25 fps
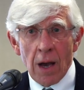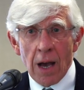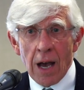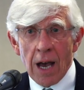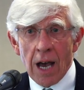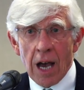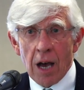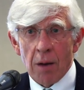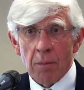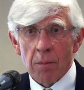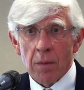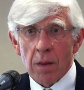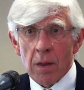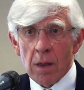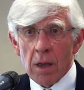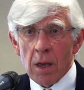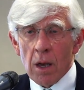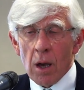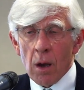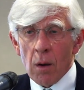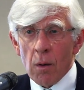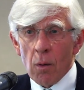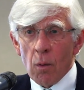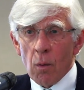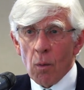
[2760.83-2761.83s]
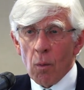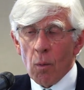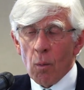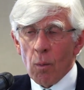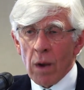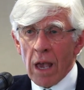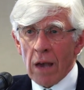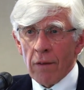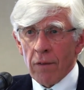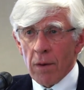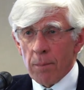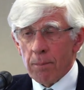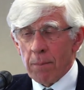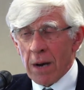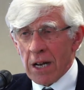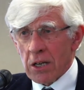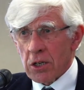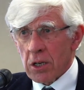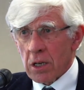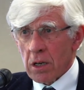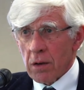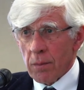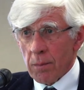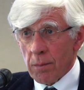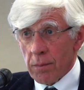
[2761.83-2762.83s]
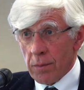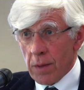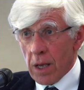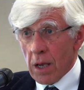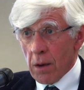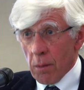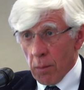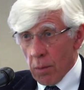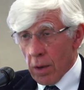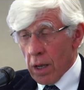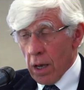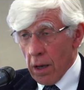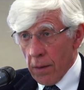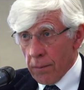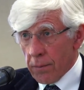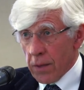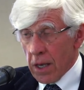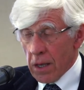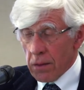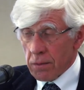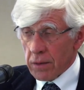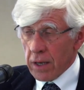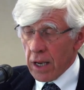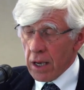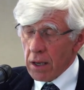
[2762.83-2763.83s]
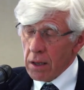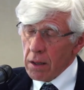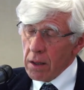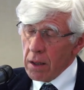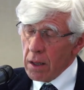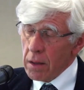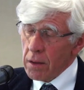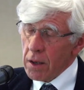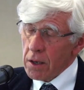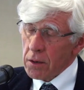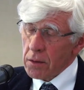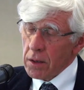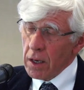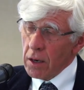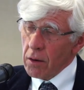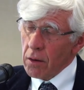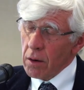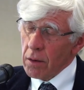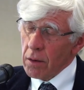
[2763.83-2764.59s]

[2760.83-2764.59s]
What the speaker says: We have a budget this year